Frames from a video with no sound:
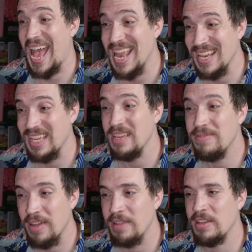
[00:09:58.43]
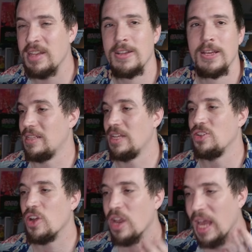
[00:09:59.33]
and e5 in, then
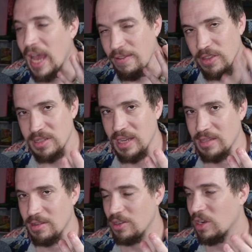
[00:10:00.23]
you're going to have the center.